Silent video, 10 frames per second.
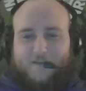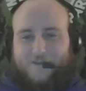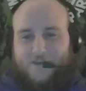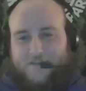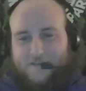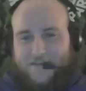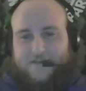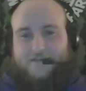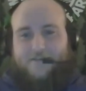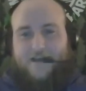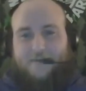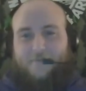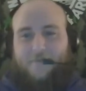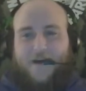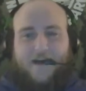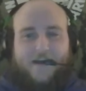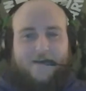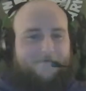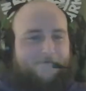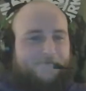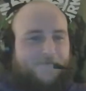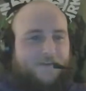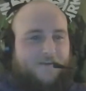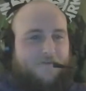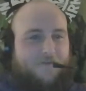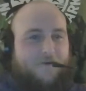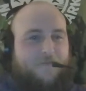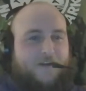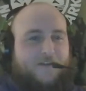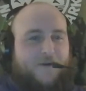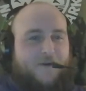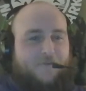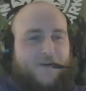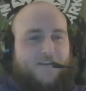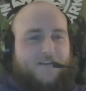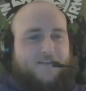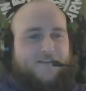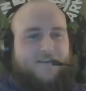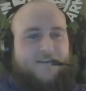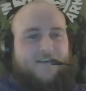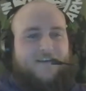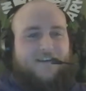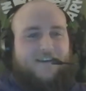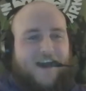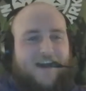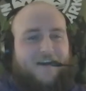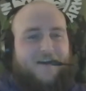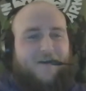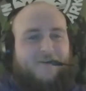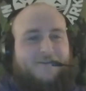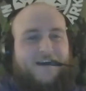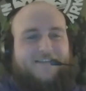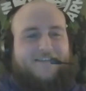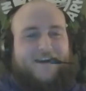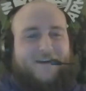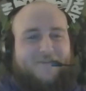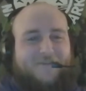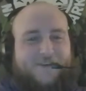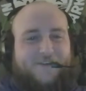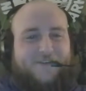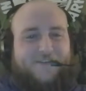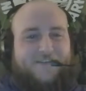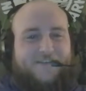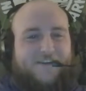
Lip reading: Shonsky stopping by, one of our Big 12 friends. Heard it's hot in the South to start the season